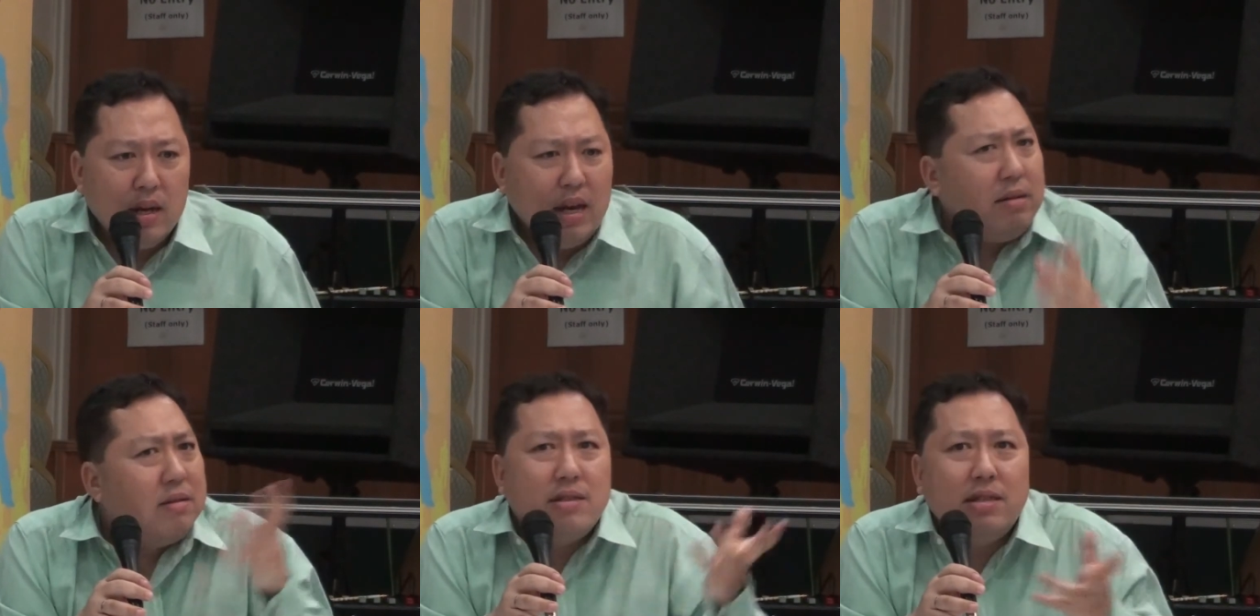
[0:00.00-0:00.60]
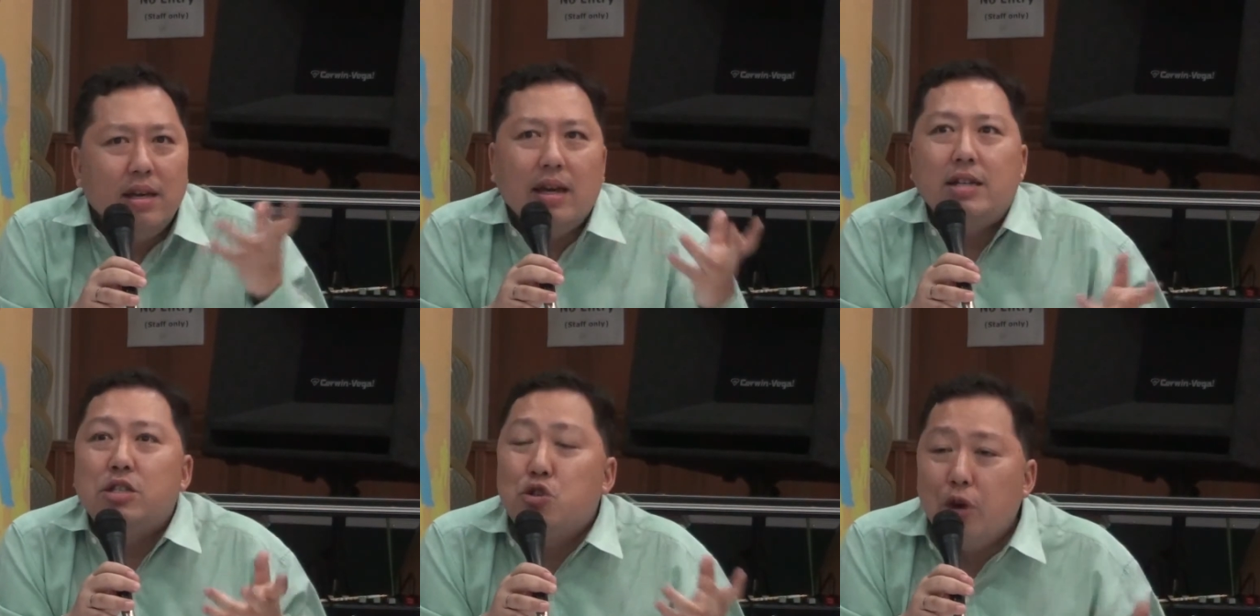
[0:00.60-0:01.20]
It's
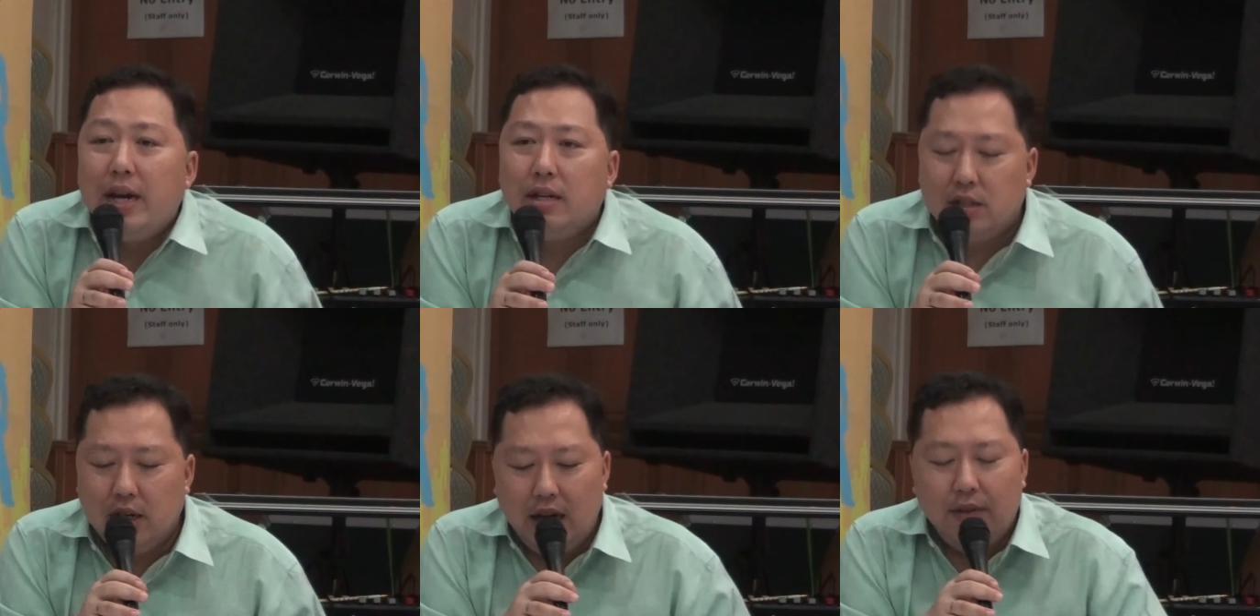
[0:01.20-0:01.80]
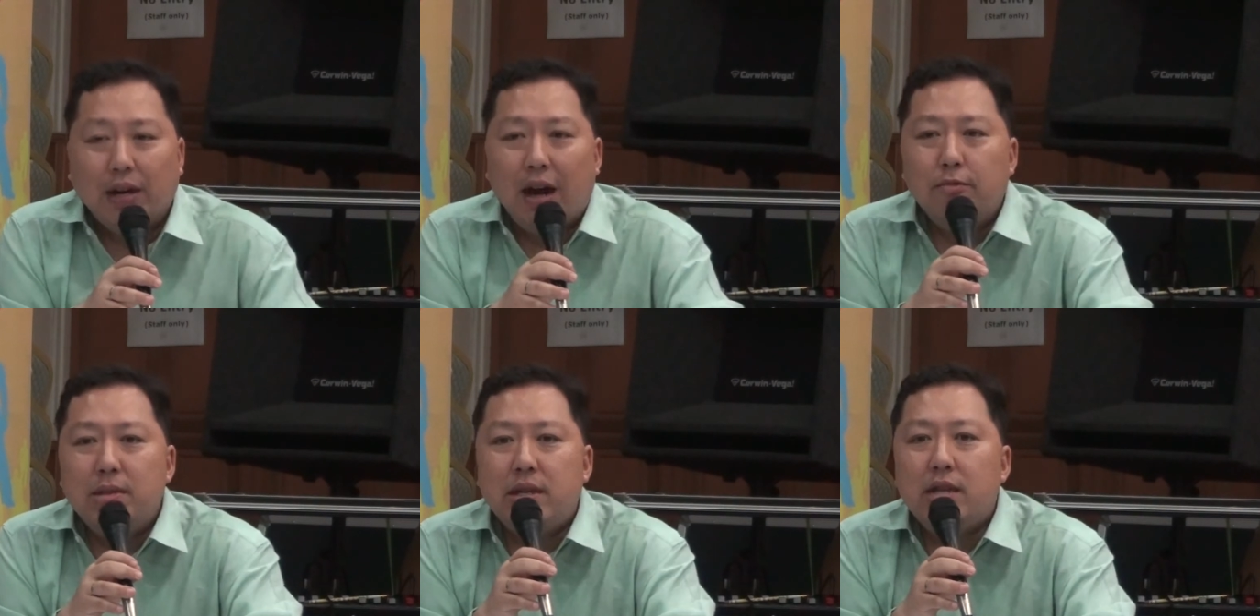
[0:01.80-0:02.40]
strange if a
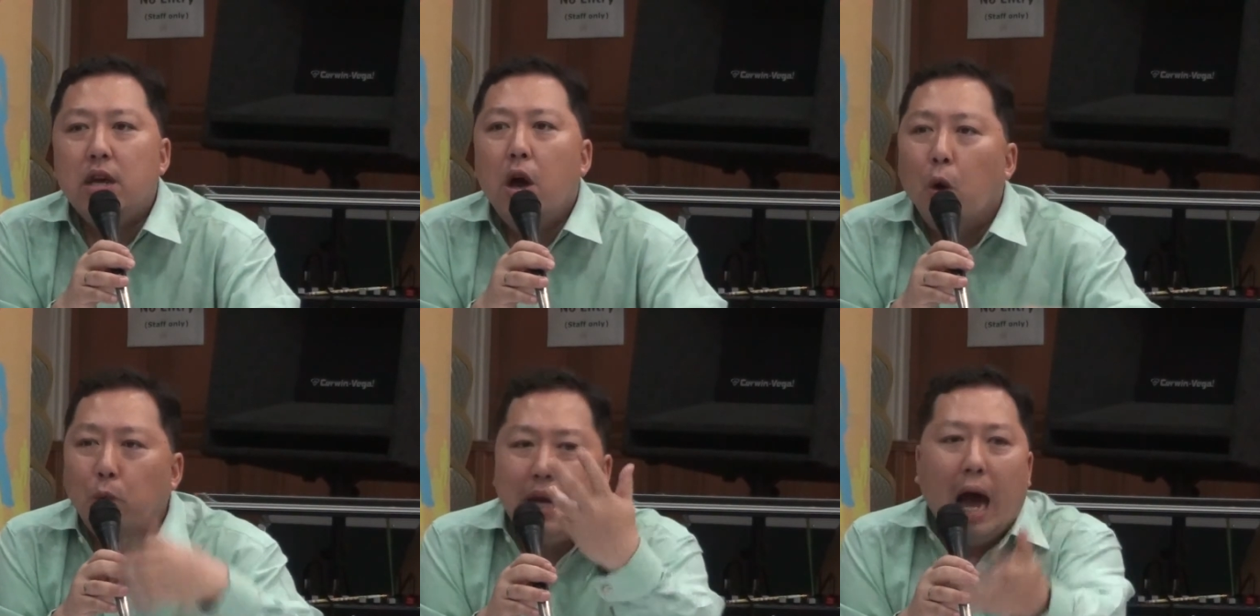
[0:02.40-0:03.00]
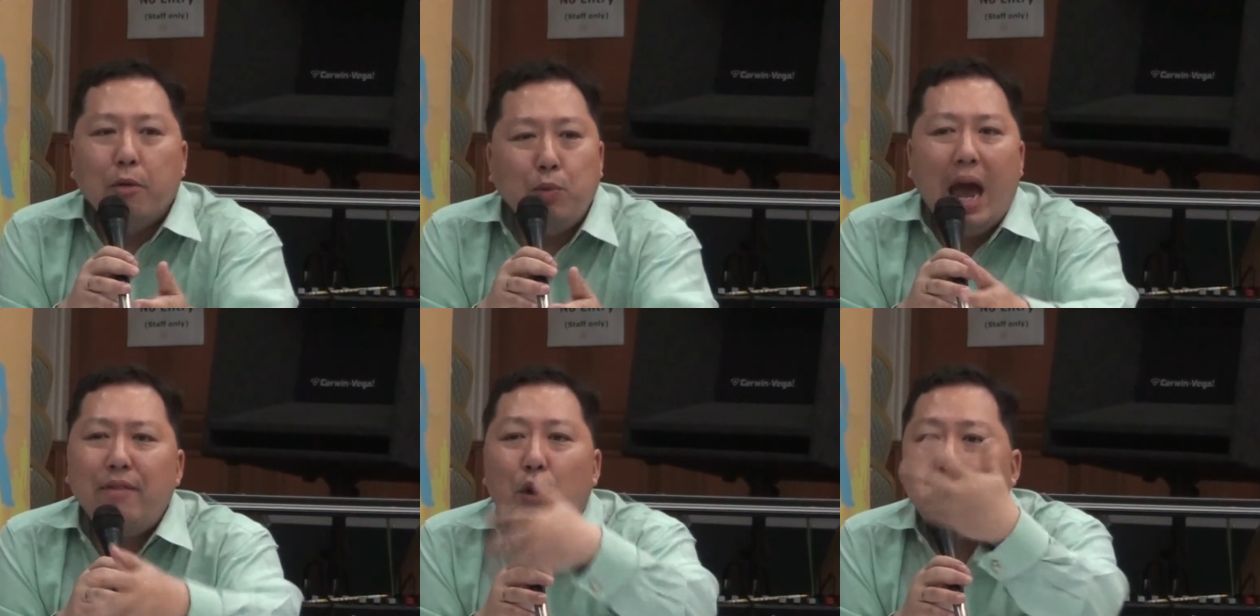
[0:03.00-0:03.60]
government says, we
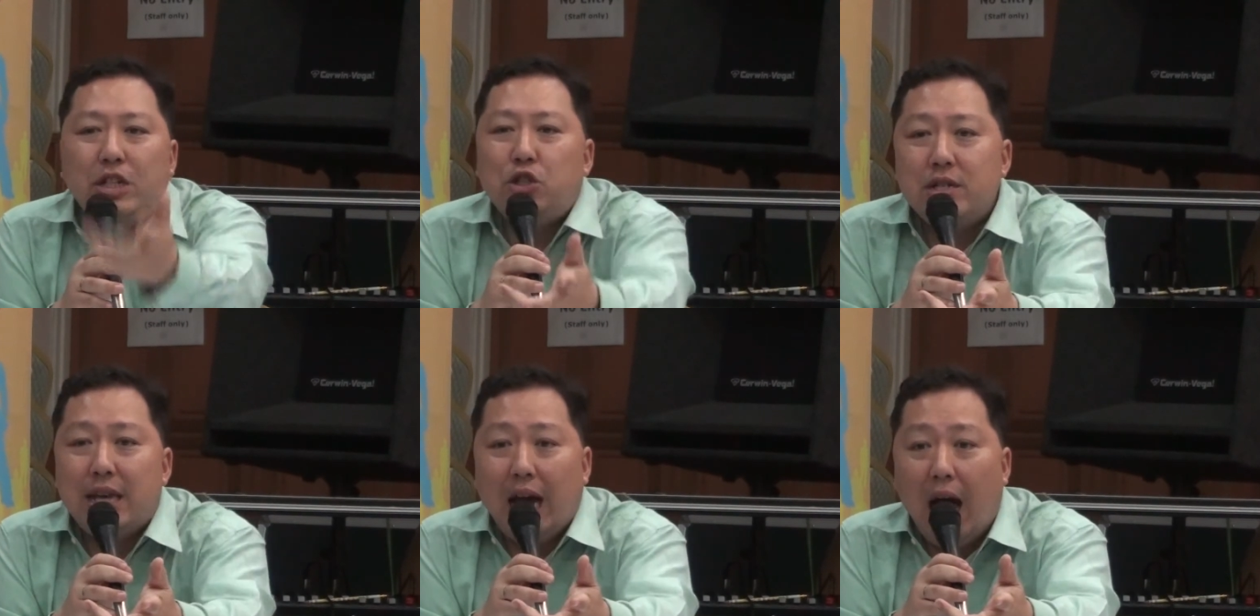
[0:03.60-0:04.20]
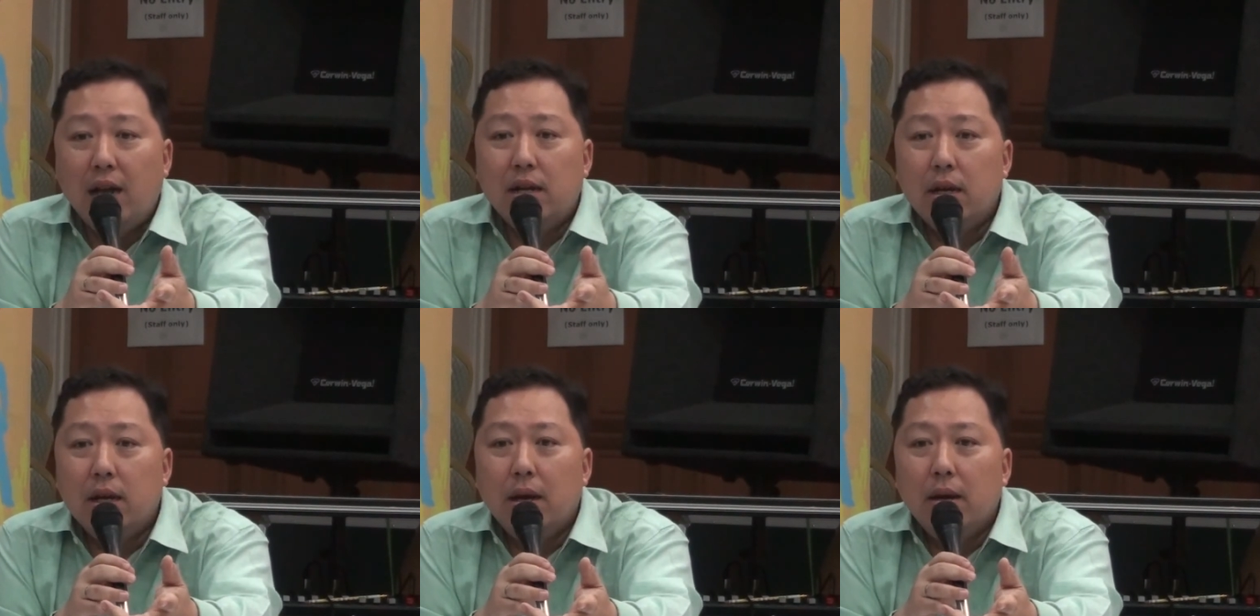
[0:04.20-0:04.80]
have your interests at heart,